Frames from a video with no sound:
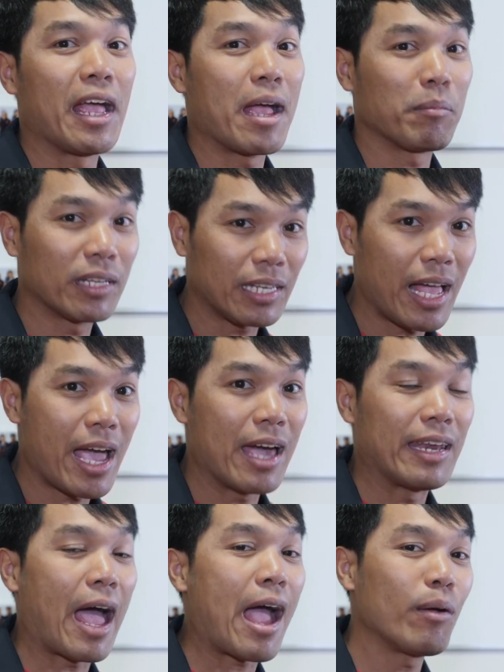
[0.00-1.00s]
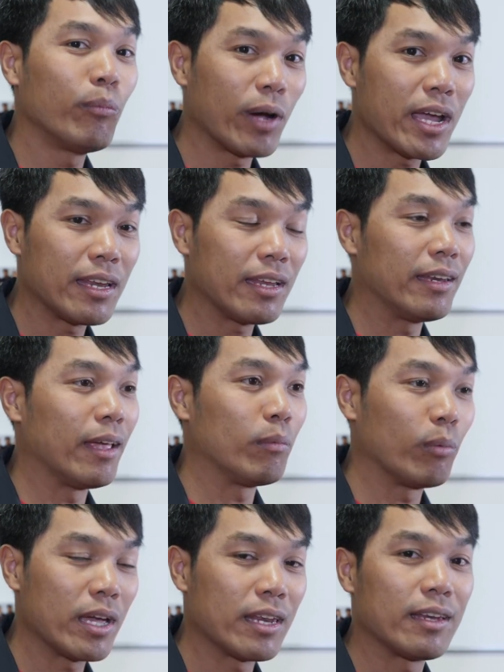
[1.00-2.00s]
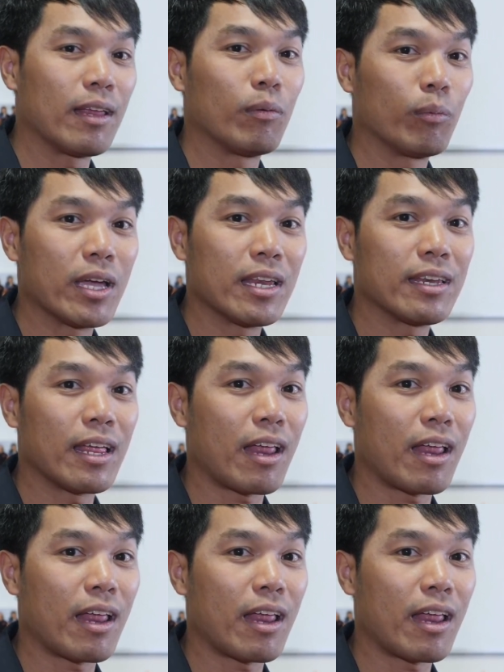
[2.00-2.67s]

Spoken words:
am glad I waited and waited and waited,